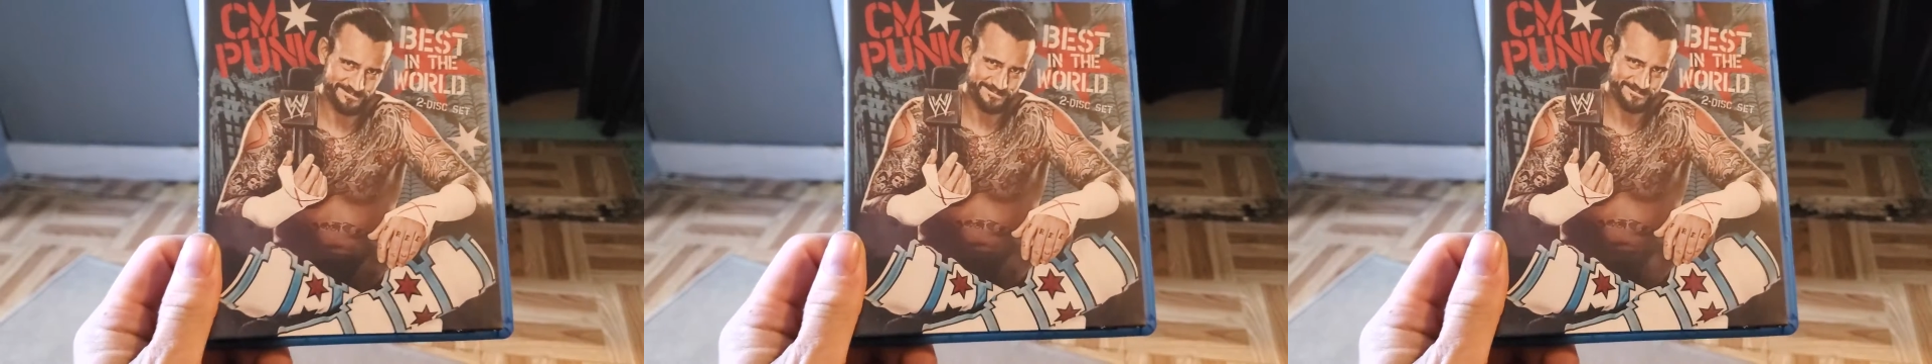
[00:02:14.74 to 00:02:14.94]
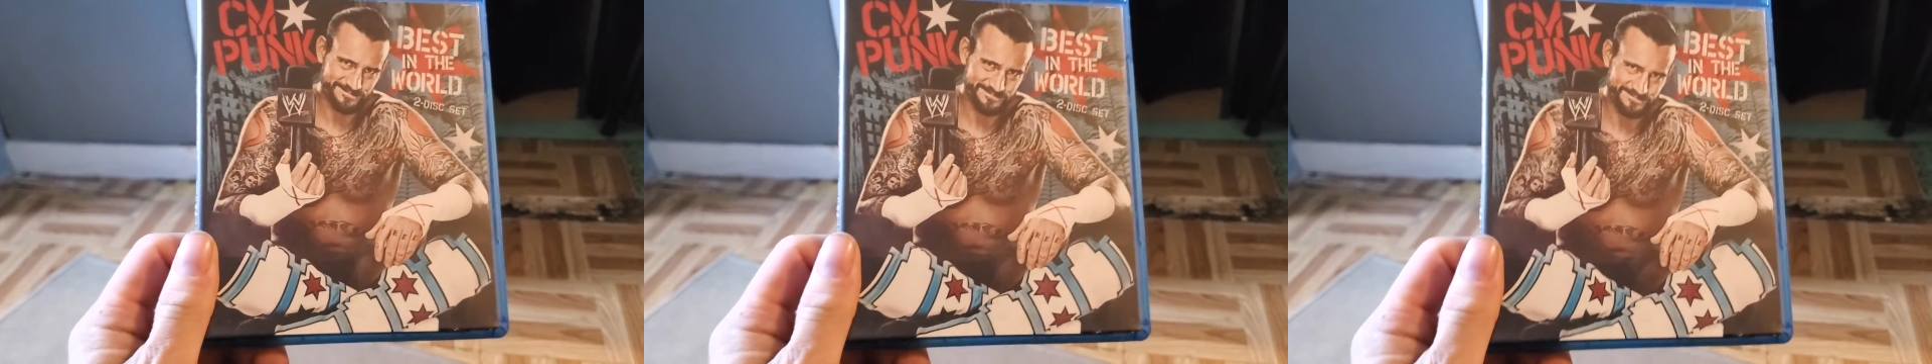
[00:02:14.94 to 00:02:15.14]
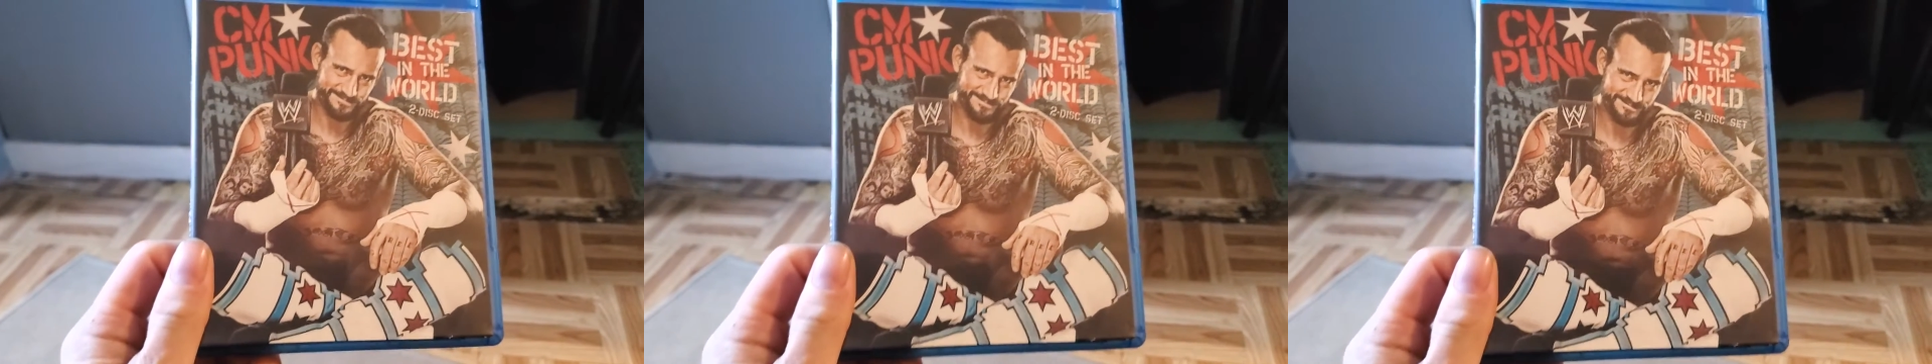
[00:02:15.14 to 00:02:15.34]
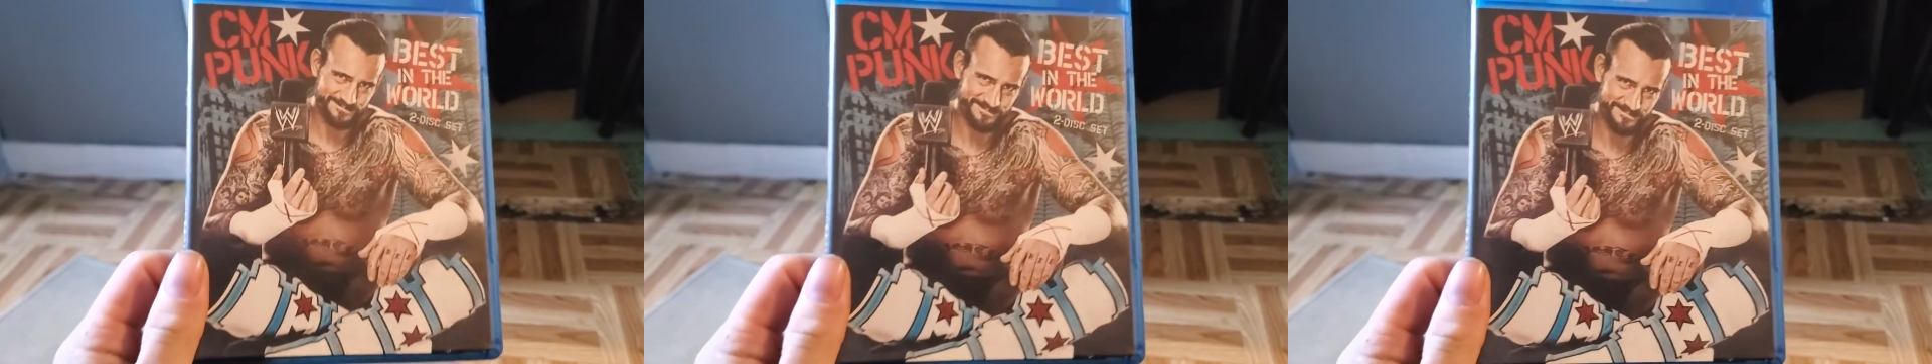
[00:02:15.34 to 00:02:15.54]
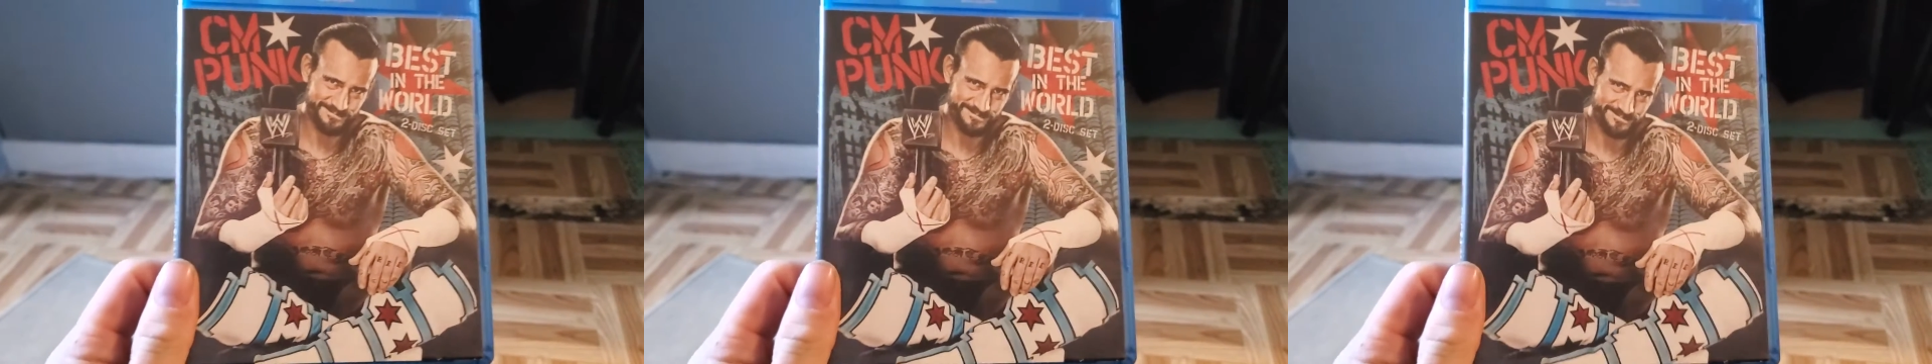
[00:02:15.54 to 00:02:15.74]
Uh, a lot of
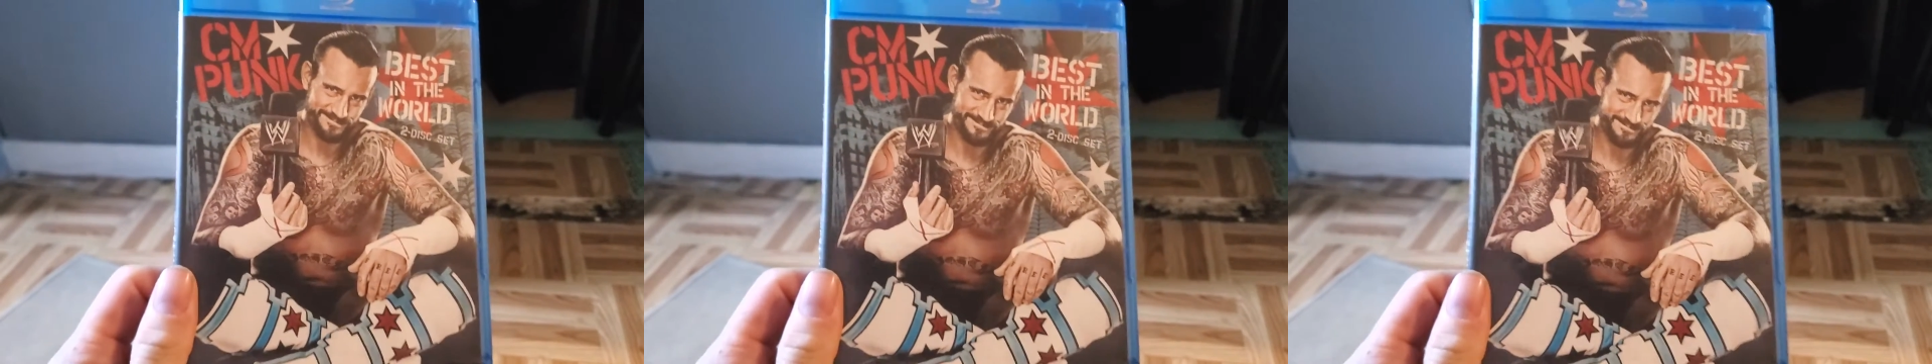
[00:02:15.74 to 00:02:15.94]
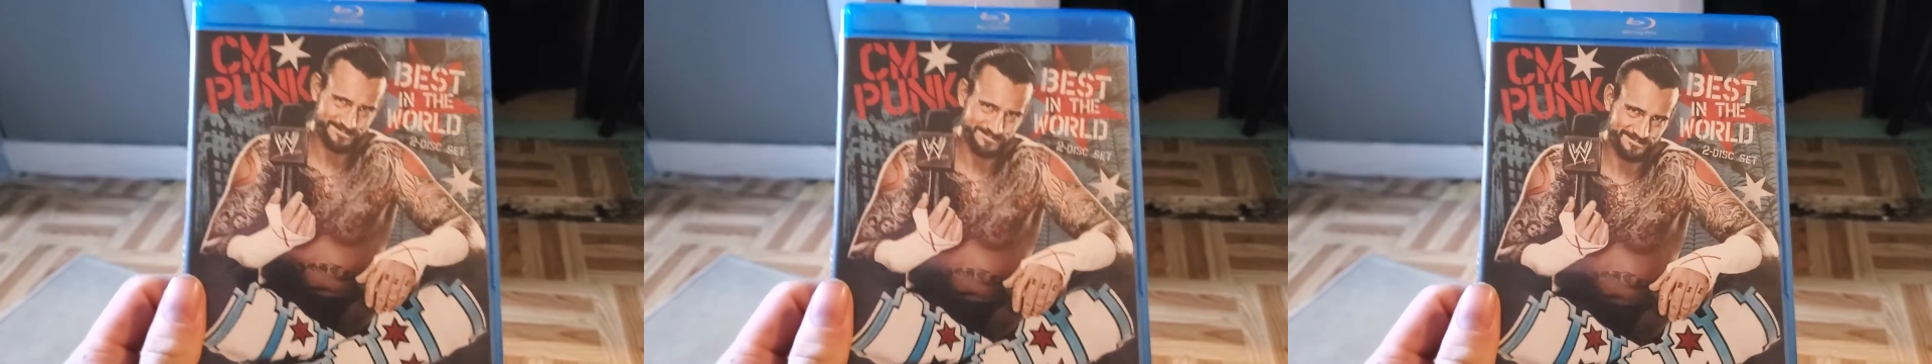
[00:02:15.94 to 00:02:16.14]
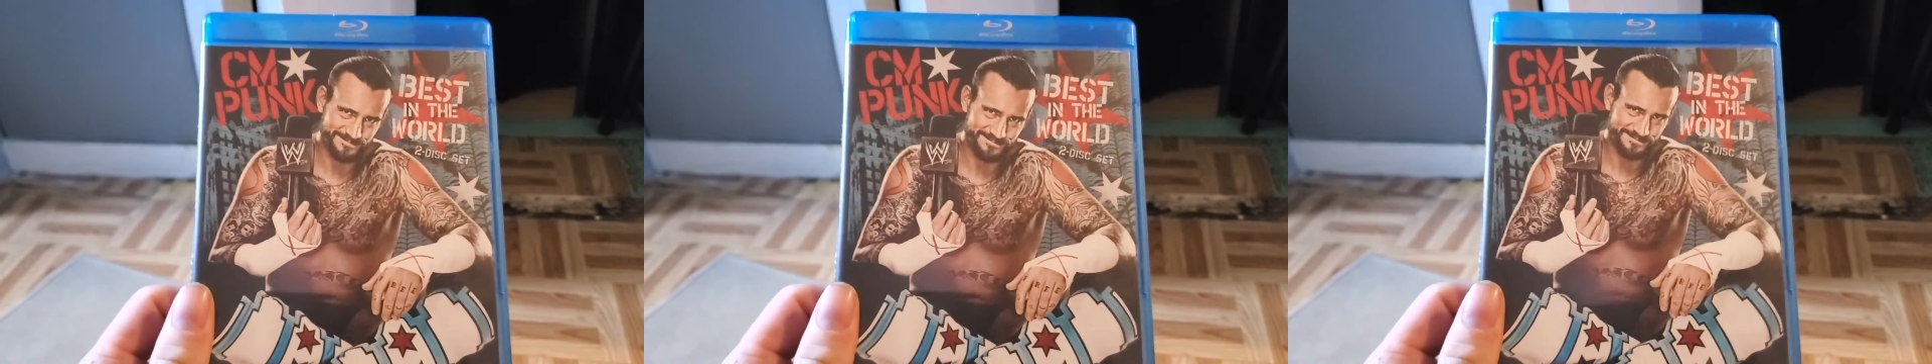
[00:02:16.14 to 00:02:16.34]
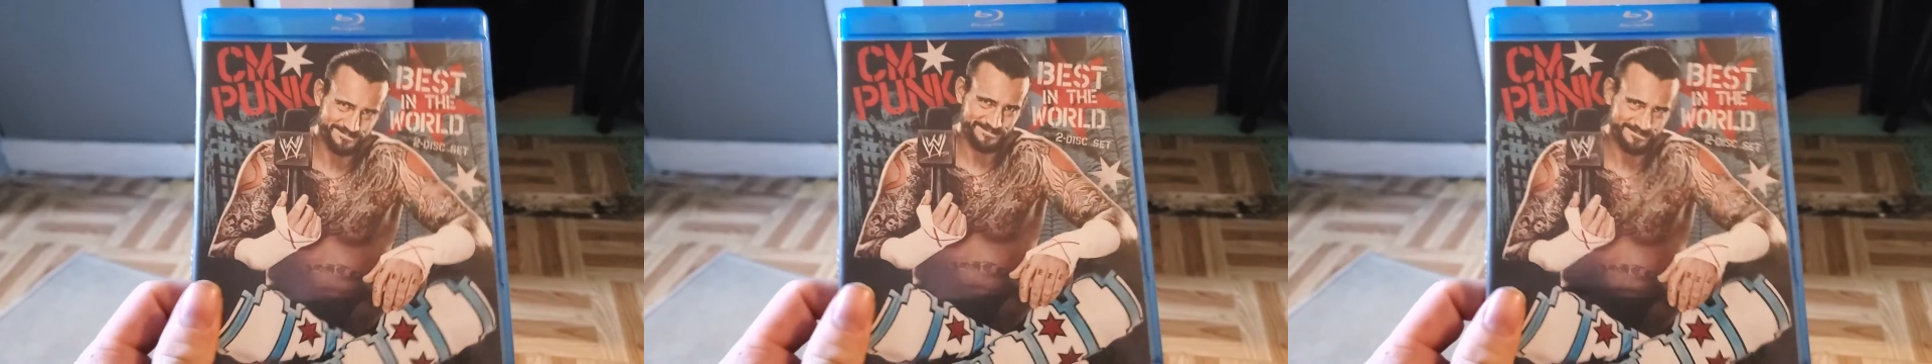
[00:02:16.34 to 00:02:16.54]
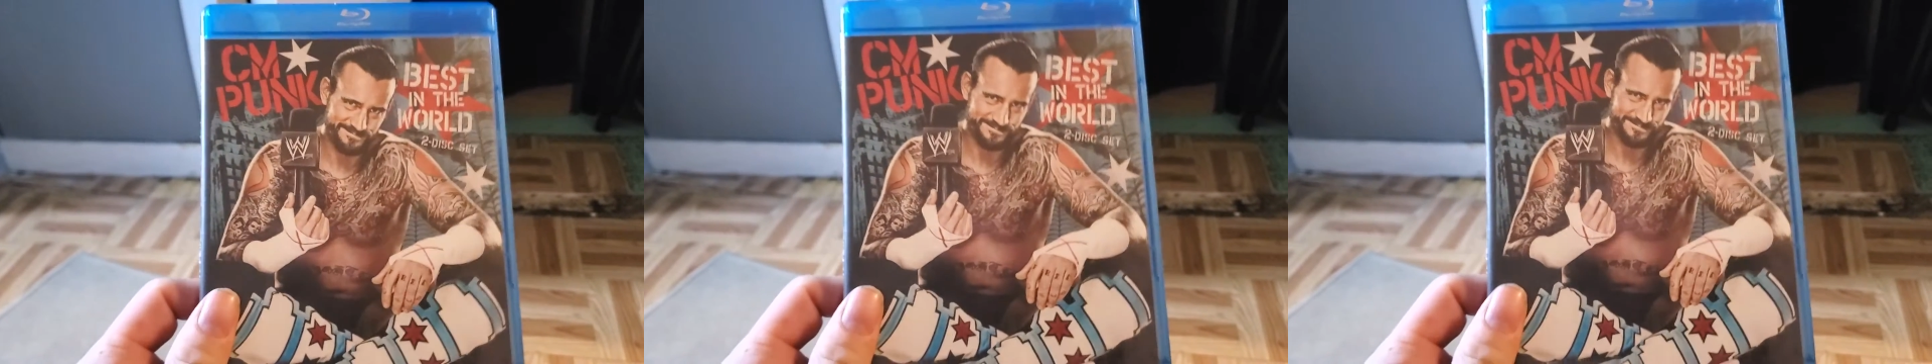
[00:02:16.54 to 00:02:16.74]
stories.
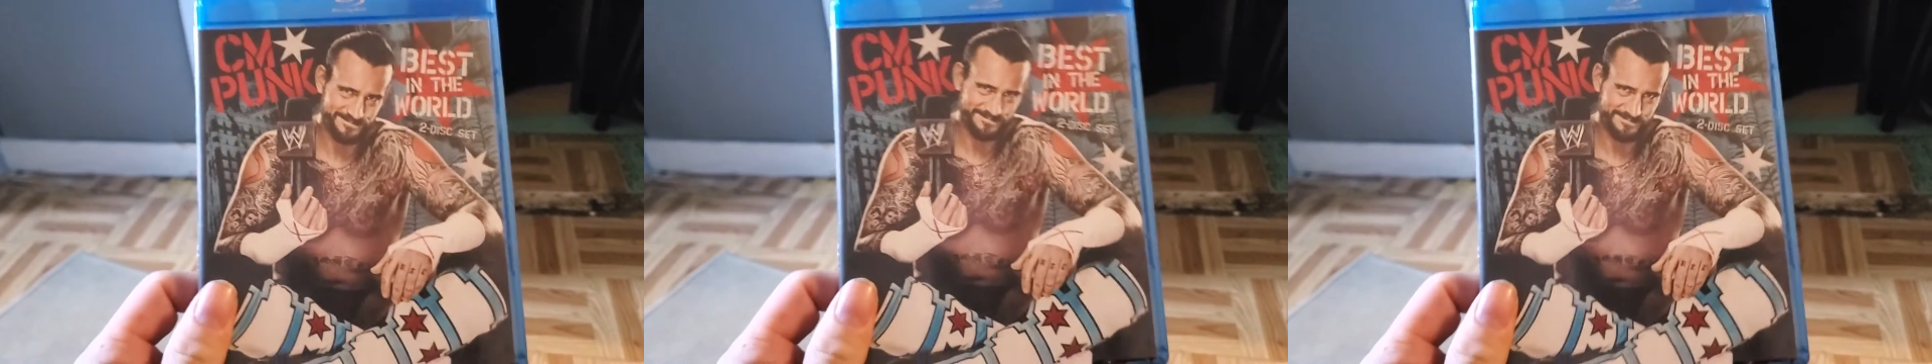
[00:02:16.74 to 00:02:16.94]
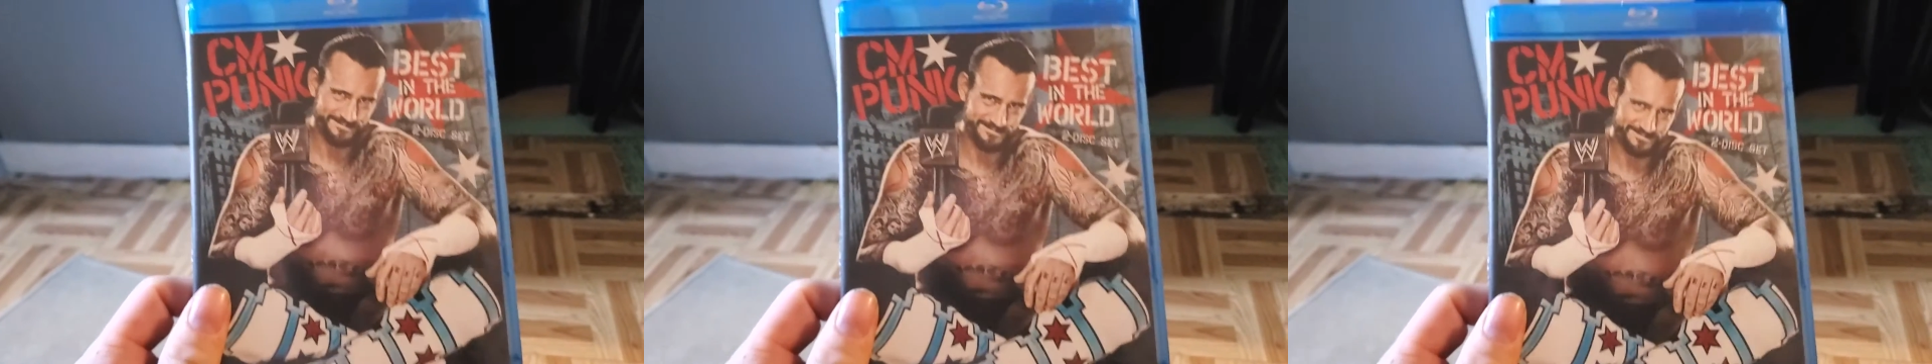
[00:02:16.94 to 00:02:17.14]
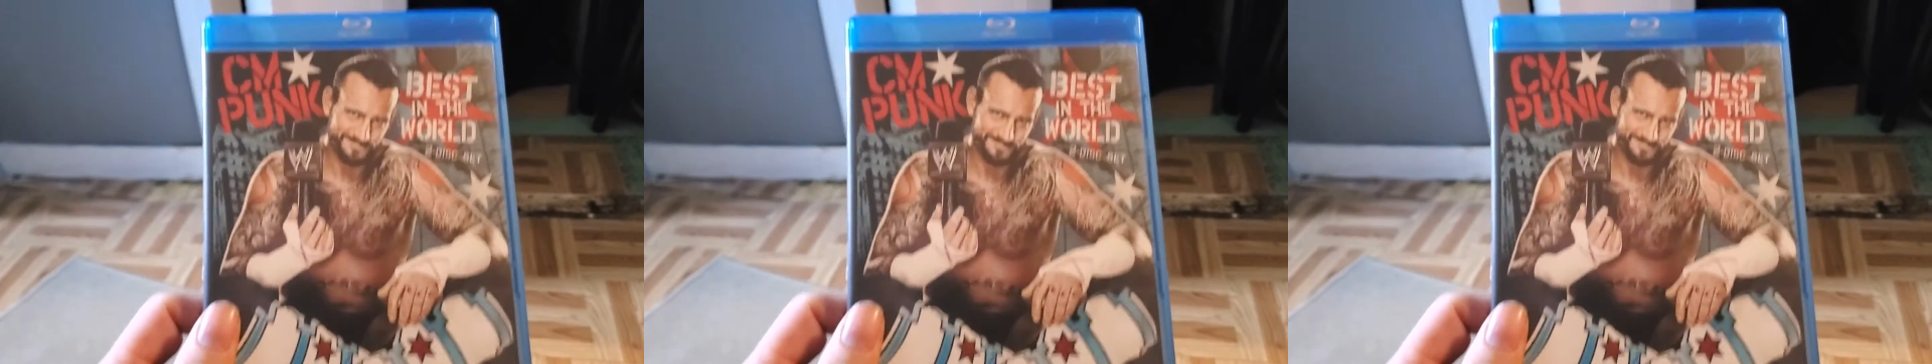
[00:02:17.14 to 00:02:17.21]
Great stuff.